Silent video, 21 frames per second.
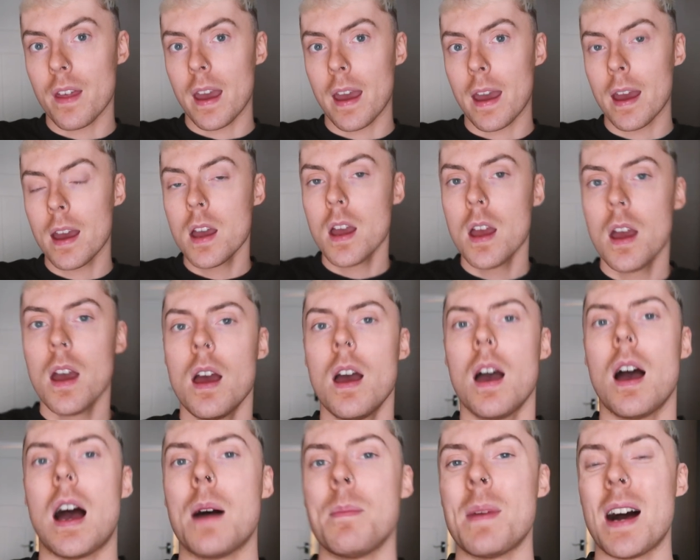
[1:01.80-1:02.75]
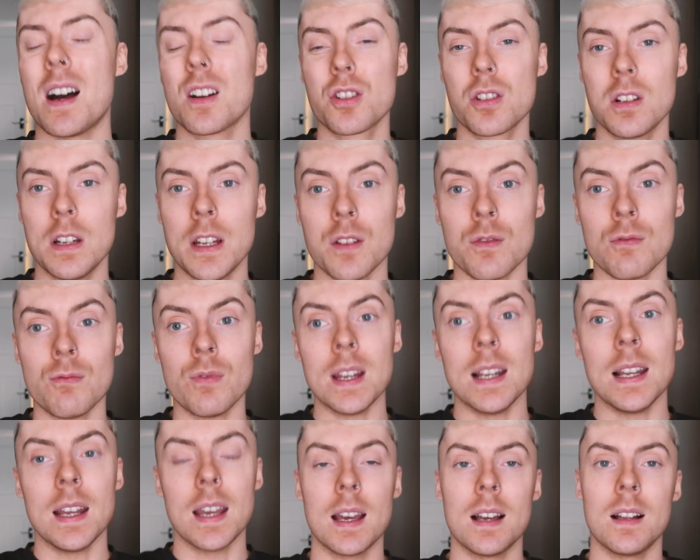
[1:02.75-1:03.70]
there. I'm actually
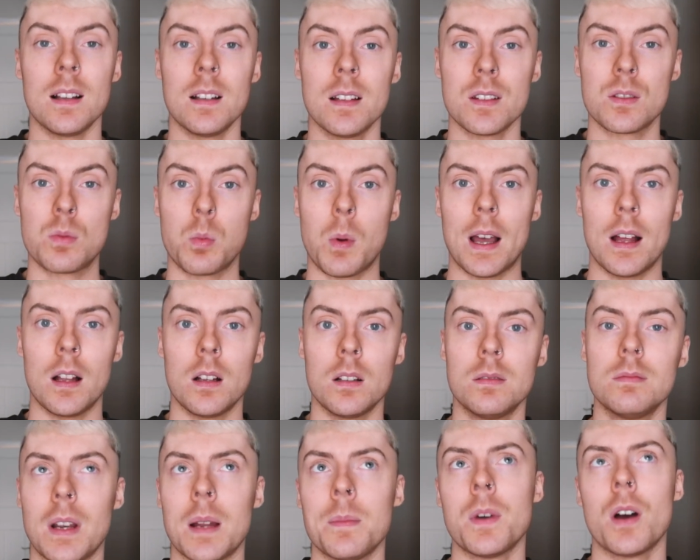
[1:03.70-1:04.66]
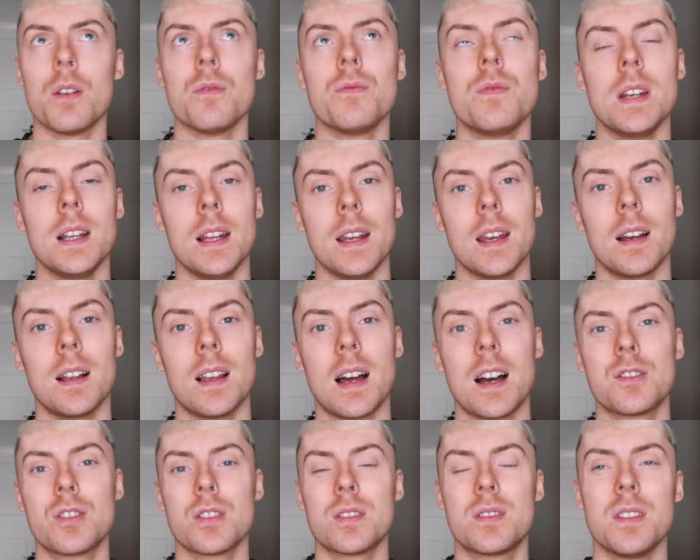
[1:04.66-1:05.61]
really ill as well. Well, I'm not really ill.
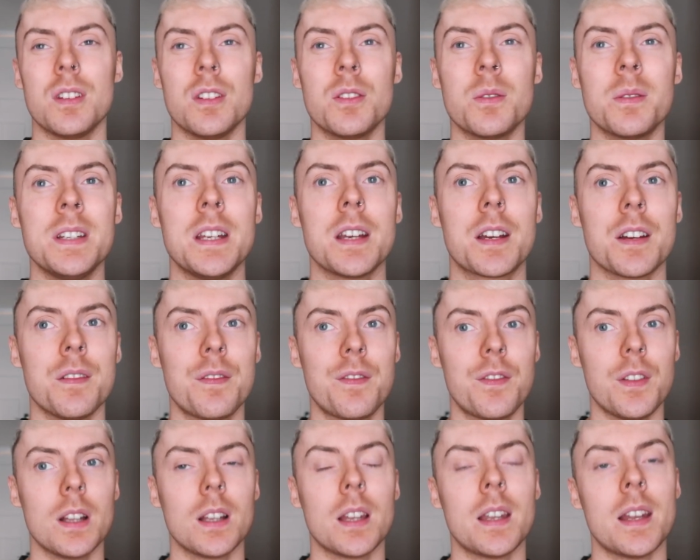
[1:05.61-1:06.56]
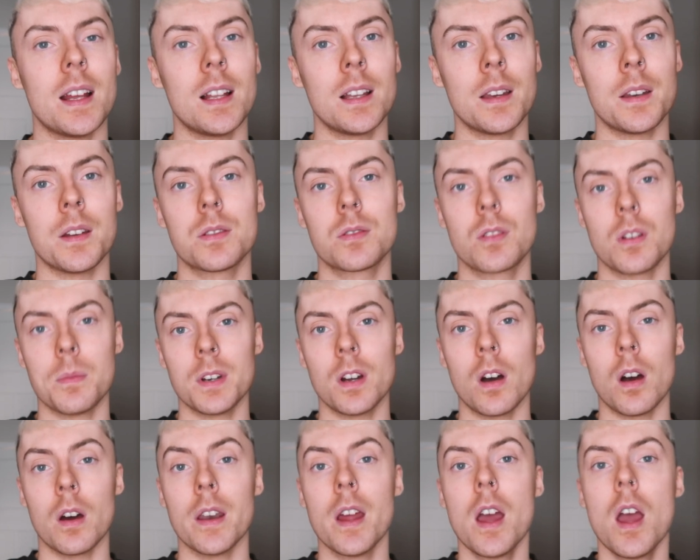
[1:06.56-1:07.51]
I just, you know, when you can feel an illness coming
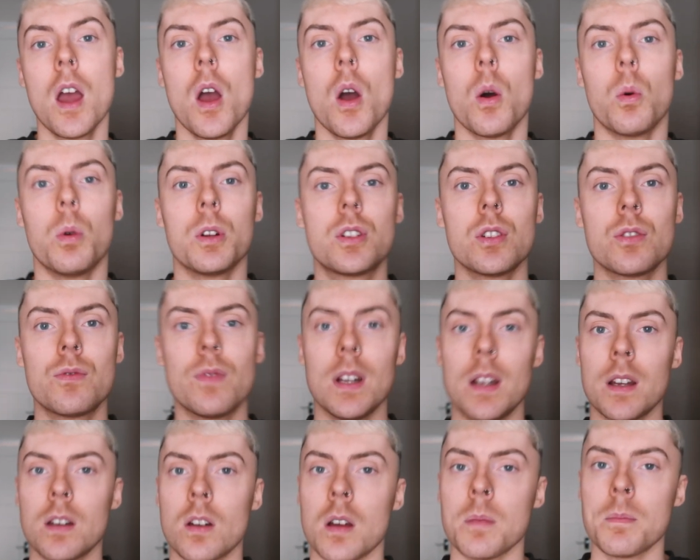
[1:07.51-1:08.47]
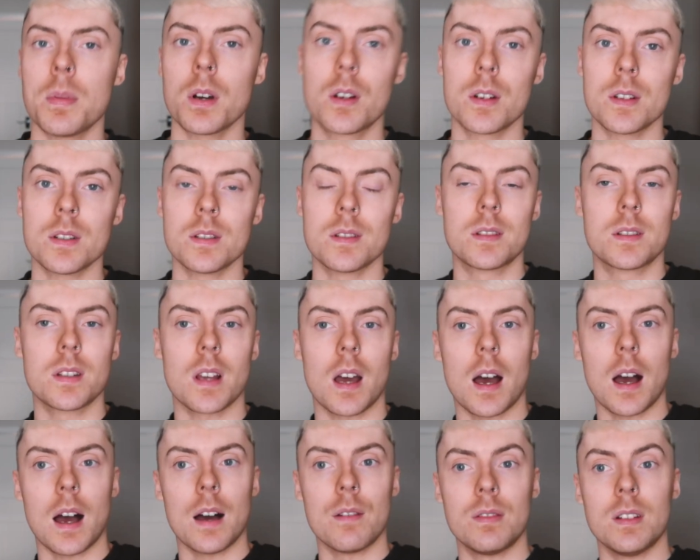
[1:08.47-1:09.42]
on, which is really annoying because
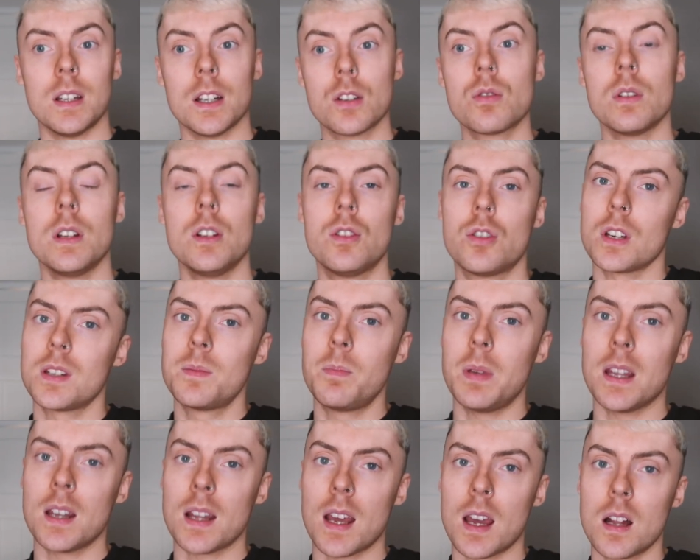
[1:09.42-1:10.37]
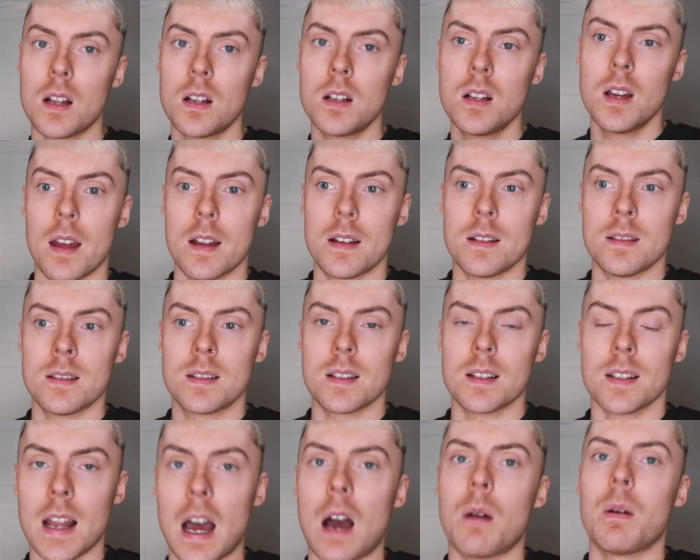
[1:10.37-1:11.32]
I've literally just been ill
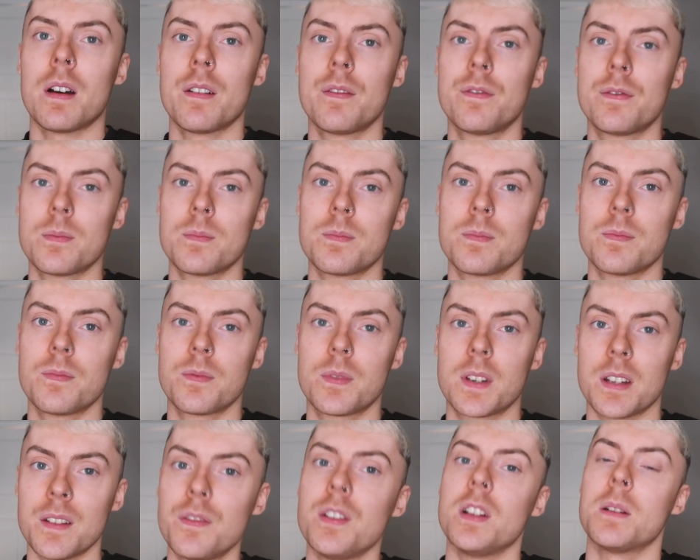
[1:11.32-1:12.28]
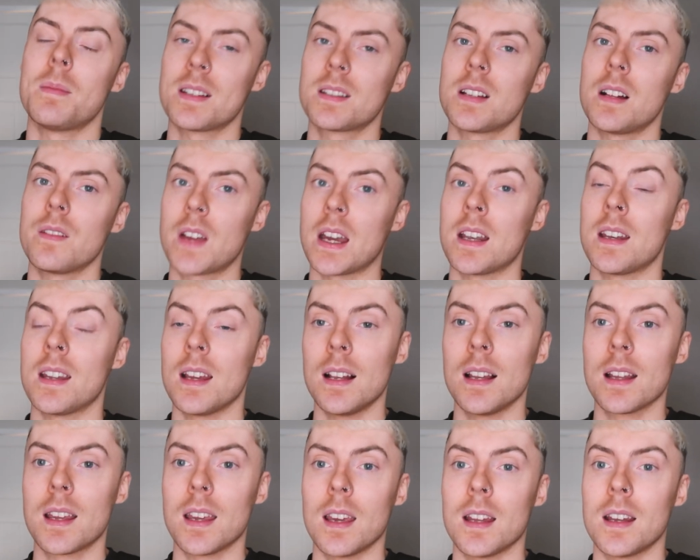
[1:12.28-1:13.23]
and now I can feel myself getting
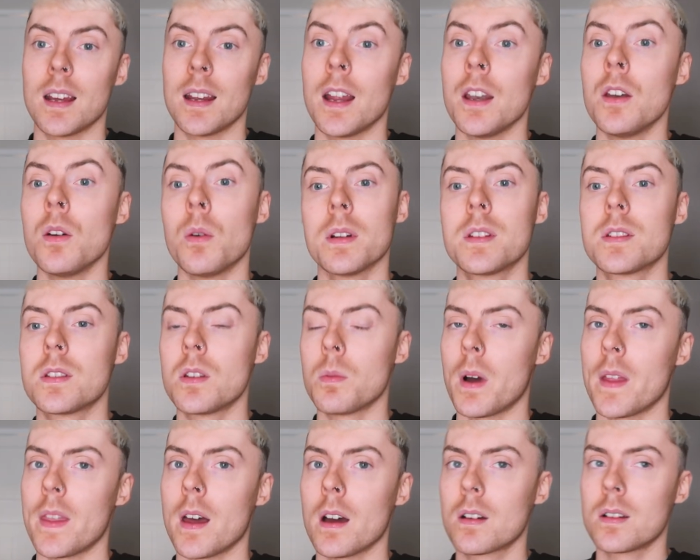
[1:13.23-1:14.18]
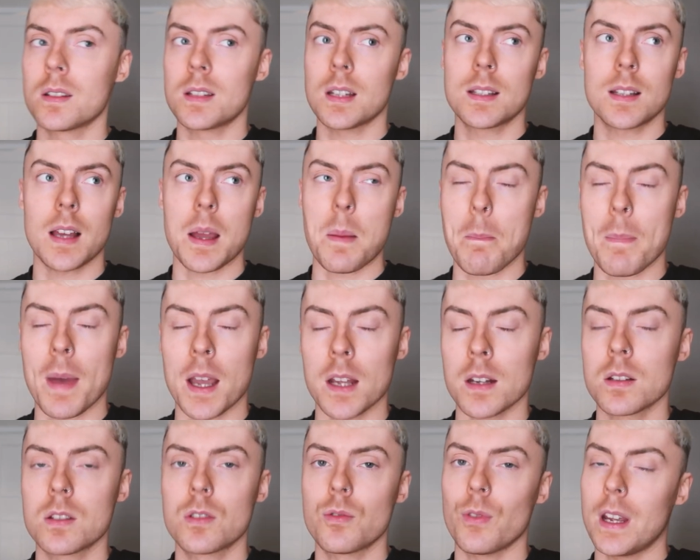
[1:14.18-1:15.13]
ill again. And I know it's the weather because it's like
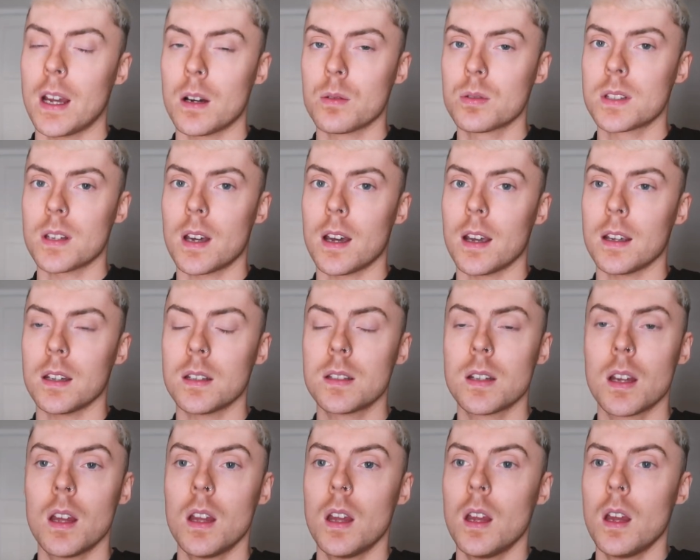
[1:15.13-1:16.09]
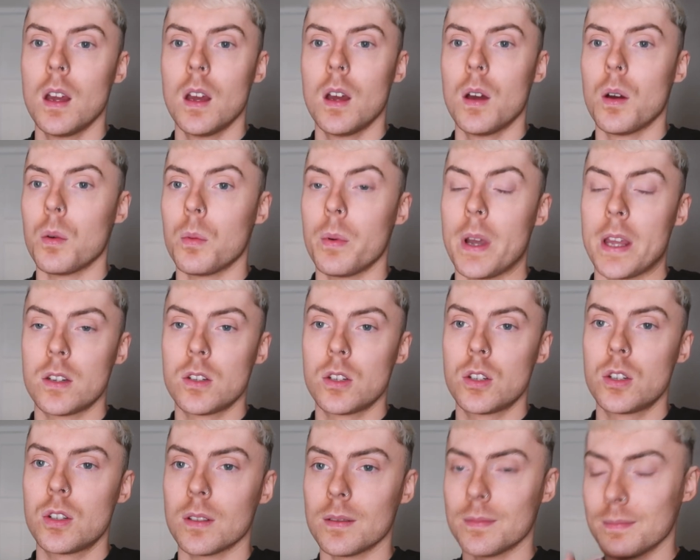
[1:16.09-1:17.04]
-3 outside,
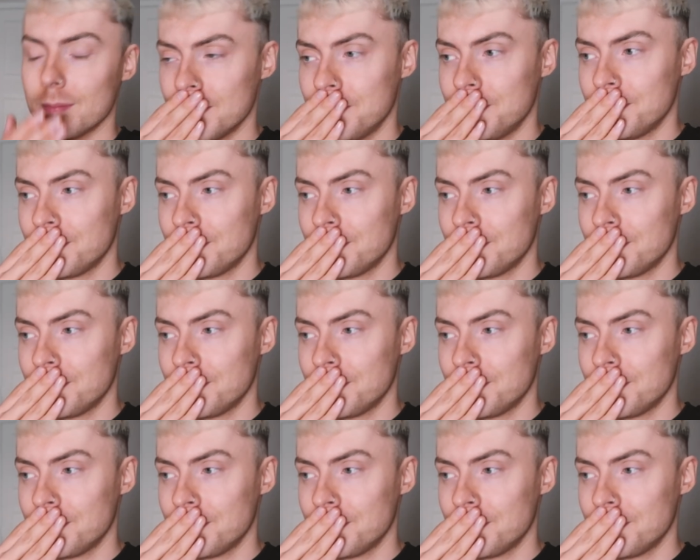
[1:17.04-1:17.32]
which